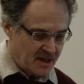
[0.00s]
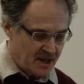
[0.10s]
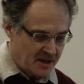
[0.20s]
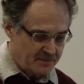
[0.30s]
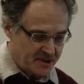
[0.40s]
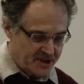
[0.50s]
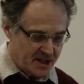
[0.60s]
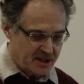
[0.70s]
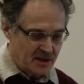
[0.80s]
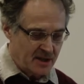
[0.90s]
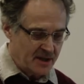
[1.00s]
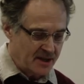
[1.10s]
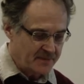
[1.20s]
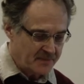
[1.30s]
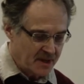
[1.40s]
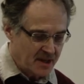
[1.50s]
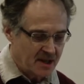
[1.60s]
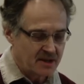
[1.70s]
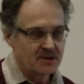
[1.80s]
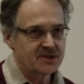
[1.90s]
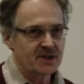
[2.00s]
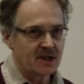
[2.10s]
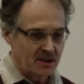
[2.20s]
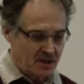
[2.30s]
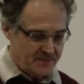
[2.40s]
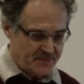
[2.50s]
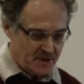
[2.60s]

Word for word: and particularly in the struggle